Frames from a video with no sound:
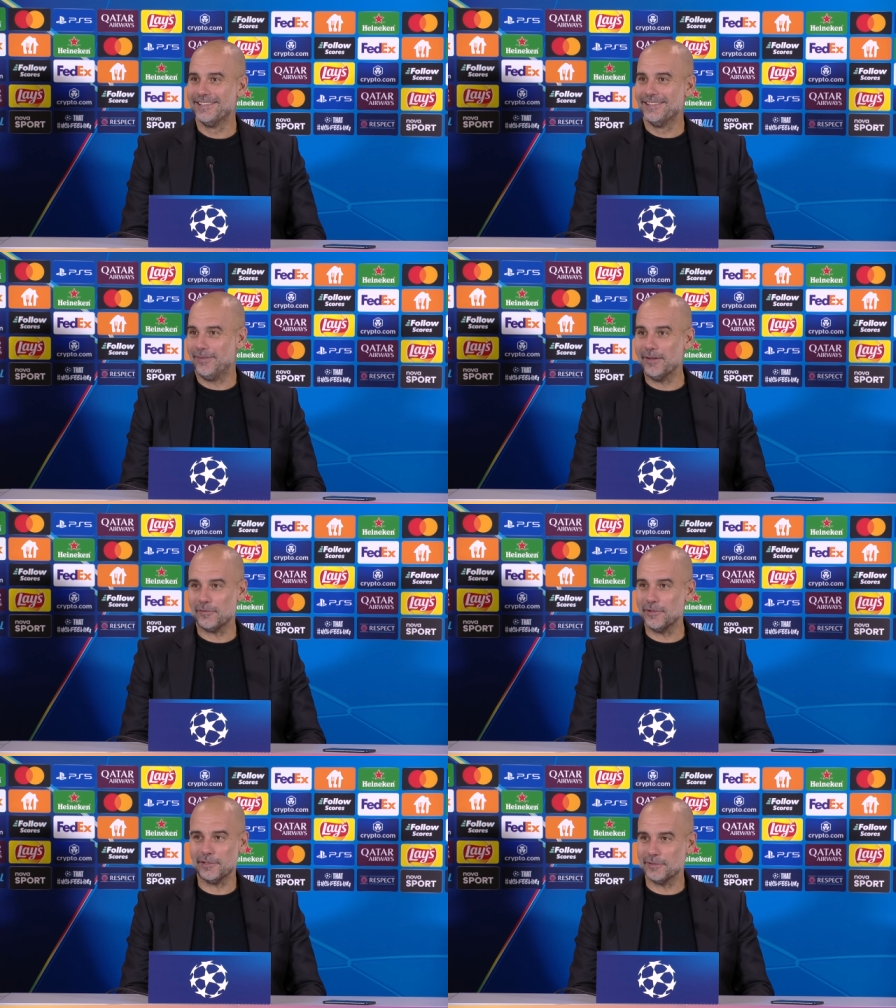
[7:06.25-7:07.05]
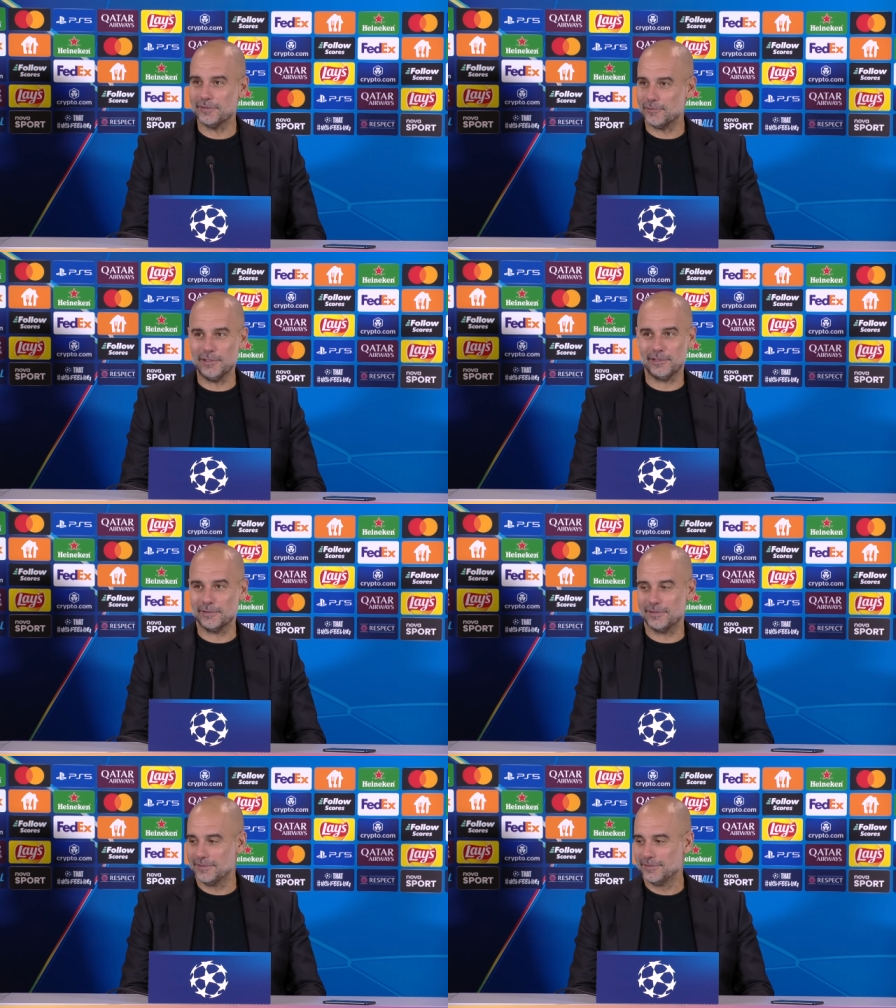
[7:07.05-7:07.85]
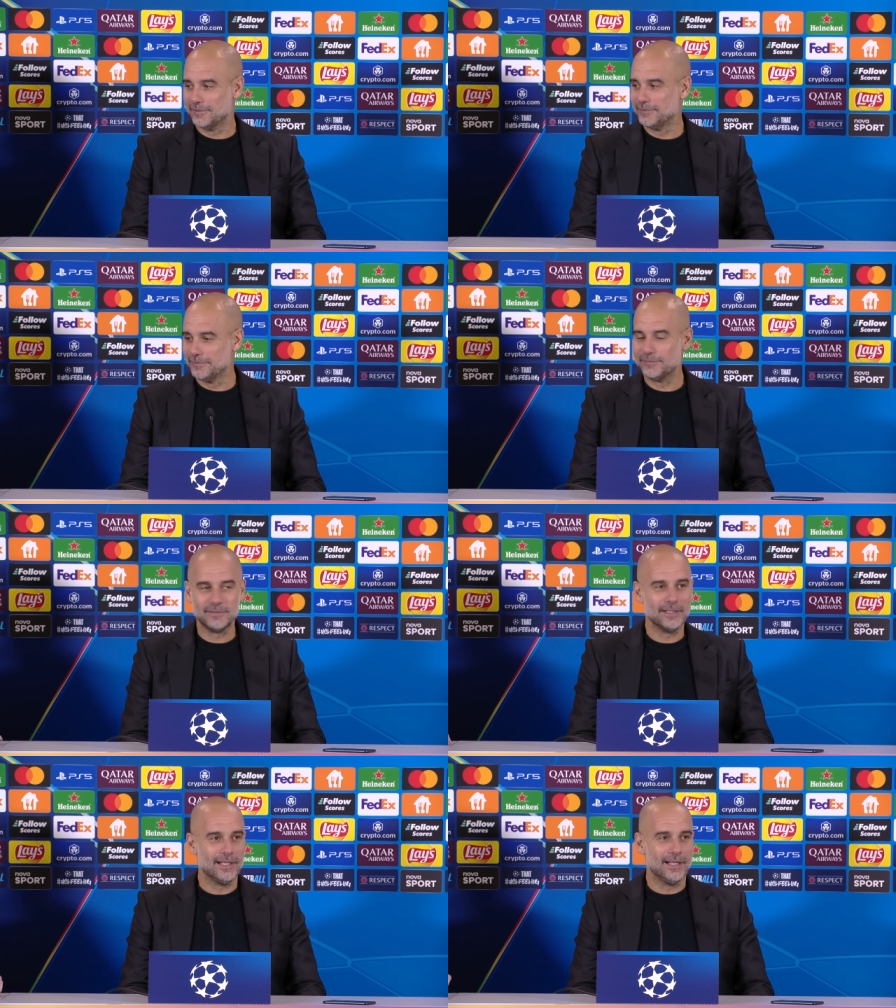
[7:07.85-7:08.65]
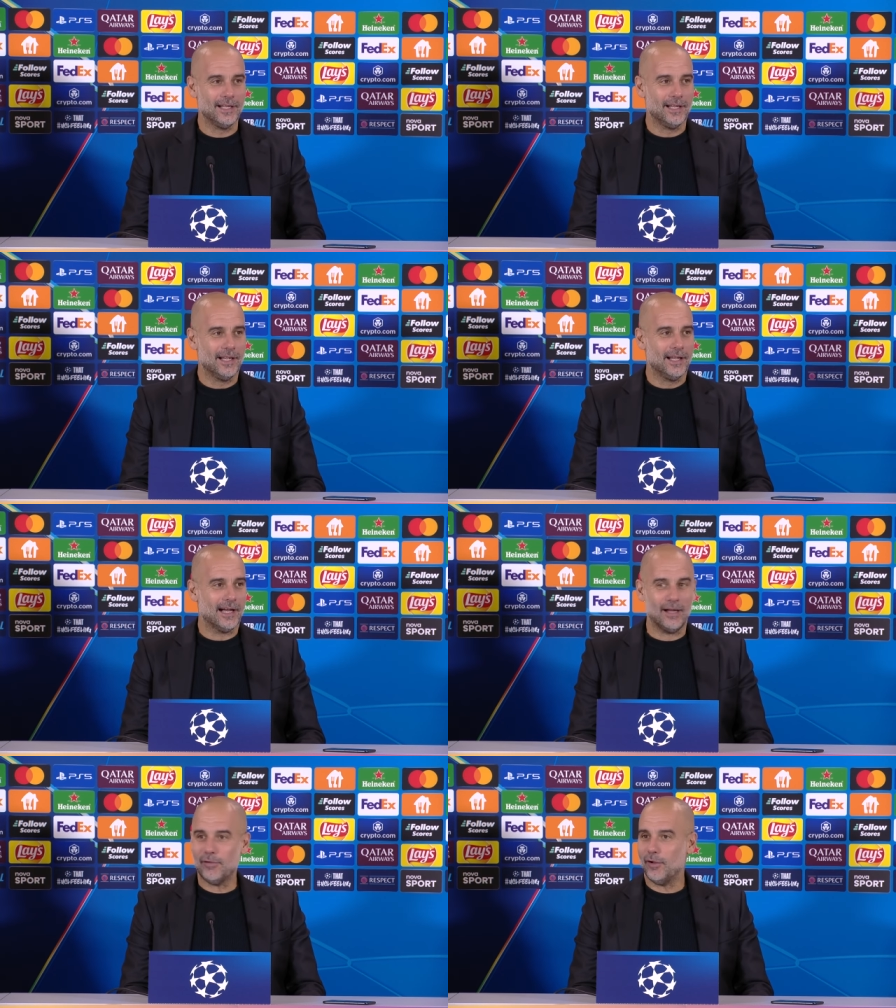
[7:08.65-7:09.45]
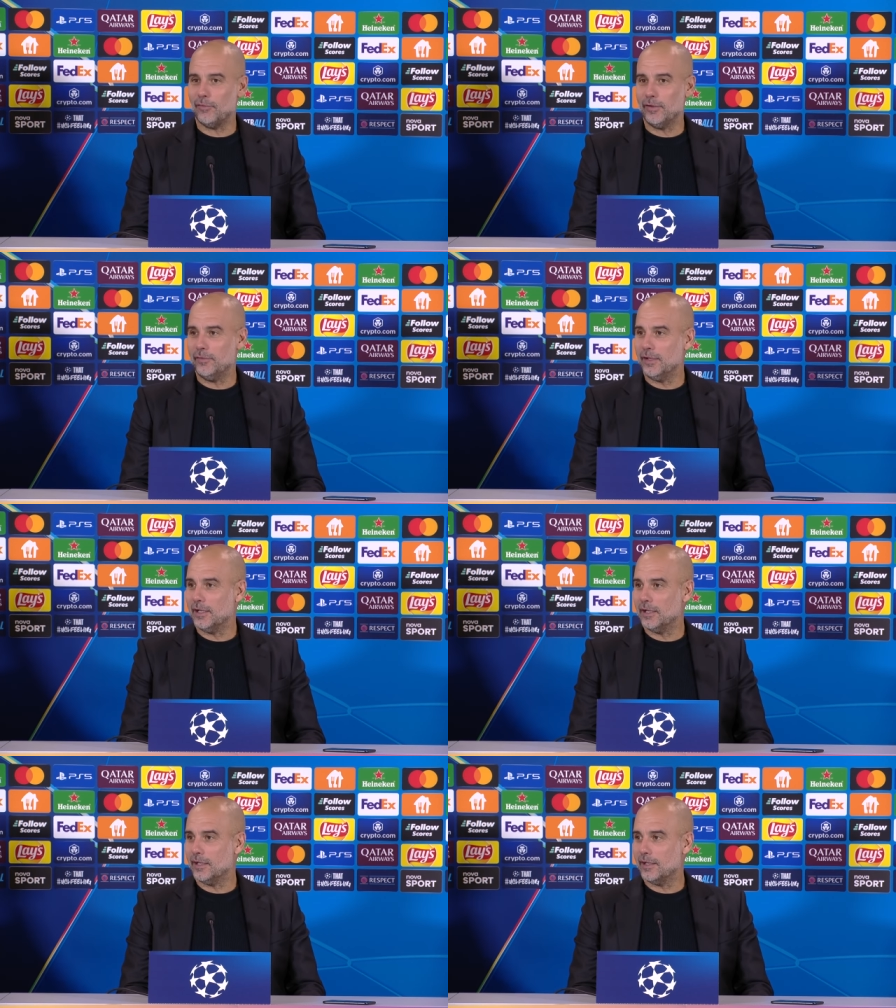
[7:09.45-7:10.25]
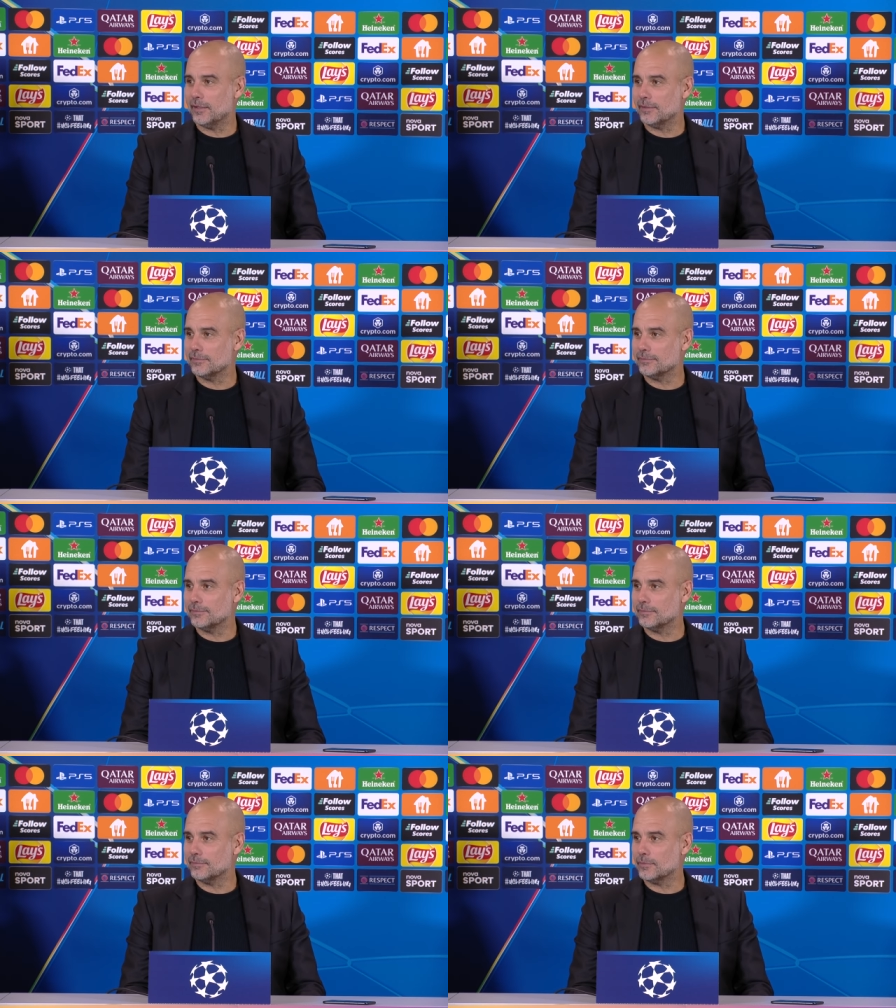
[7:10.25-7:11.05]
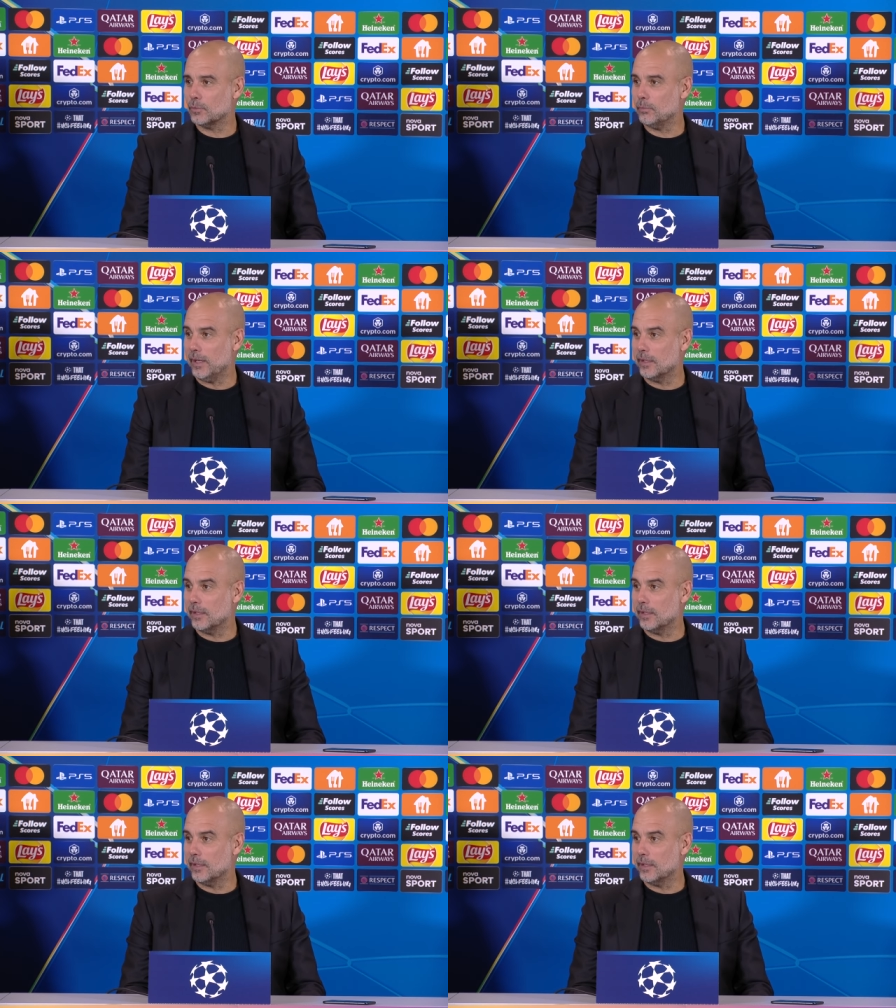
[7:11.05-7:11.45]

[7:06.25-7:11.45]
Played really good, really good. Thank you, guys. Have a lovely evening. Uh, goodbye.